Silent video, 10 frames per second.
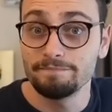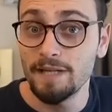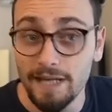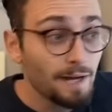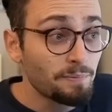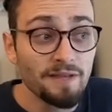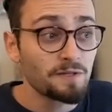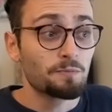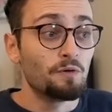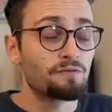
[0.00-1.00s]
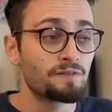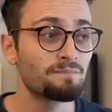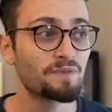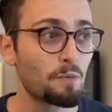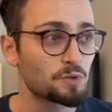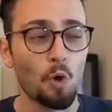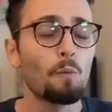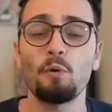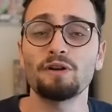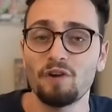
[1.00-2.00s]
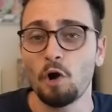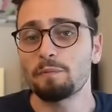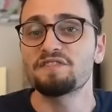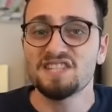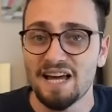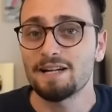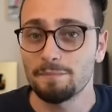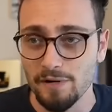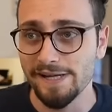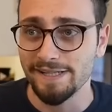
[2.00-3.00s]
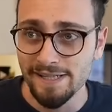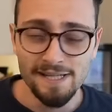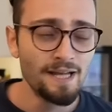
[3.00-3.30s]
He can't play this move. That was the whole point of Karpov's setup, right?